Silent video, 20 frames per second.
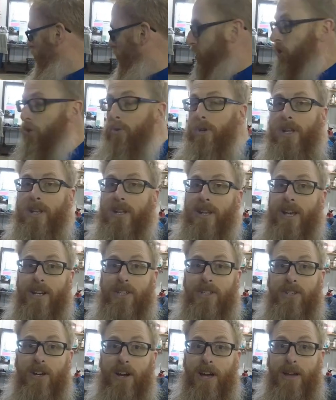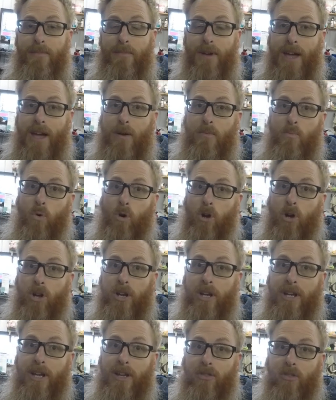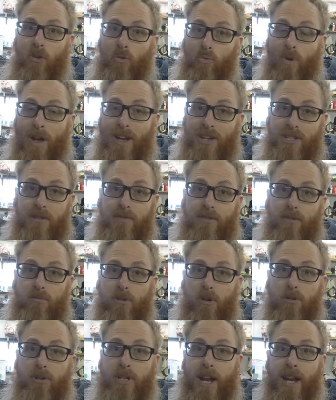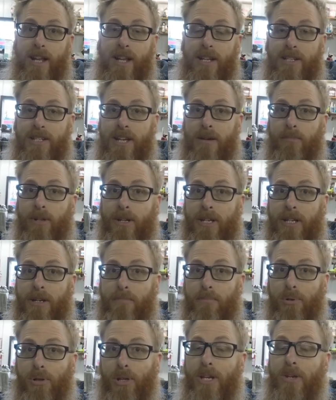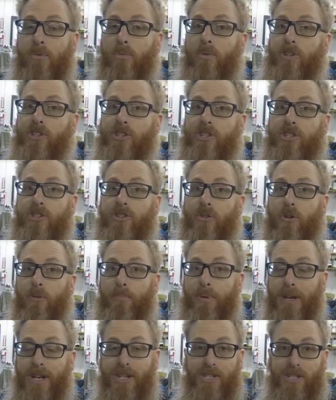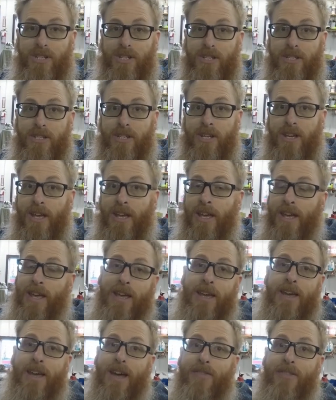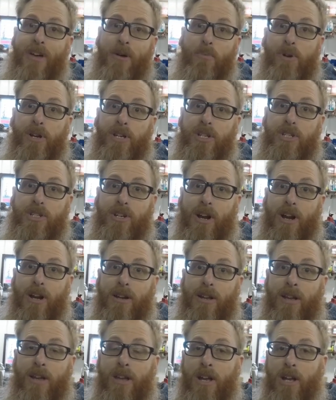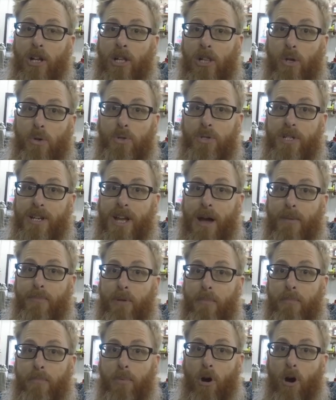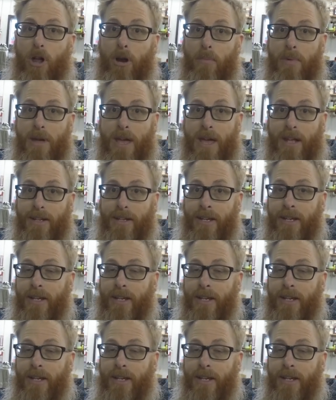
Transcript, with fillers: tune in next time and we're gonna get the rest of the rotating assembly complete, which is your pistons, and then we can start closing up the bottom end.